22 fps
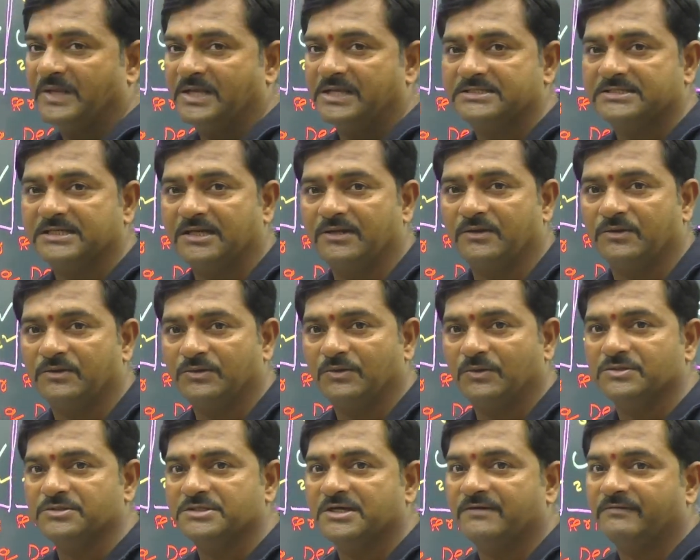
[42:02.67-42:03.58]
Yes or no?
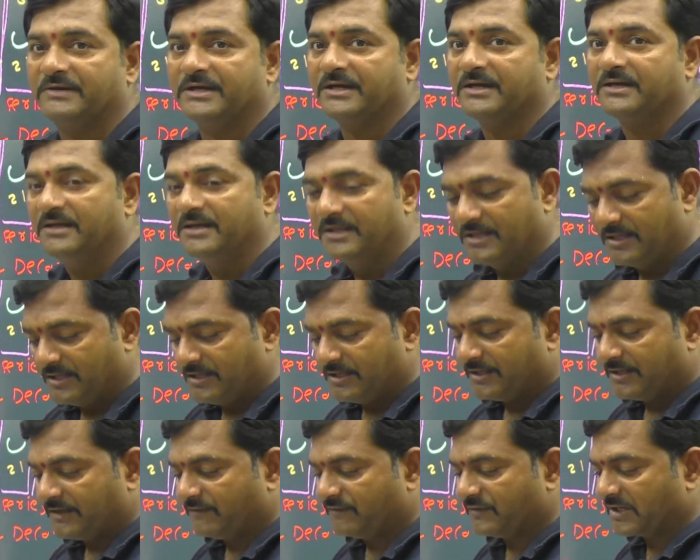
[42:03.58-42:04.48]
Dosha vada.
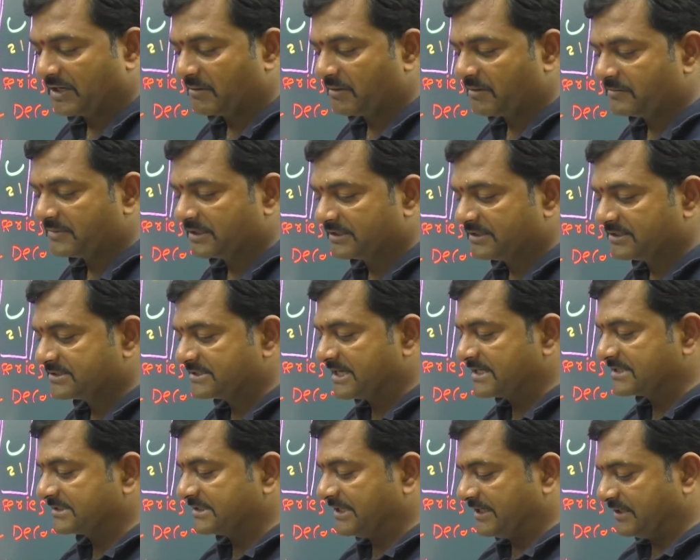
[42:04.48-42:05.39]
If you remember this
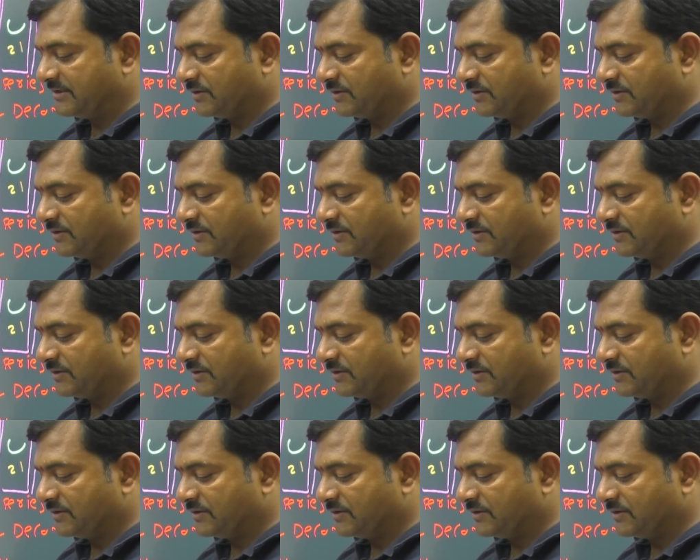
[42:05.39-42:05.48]
as like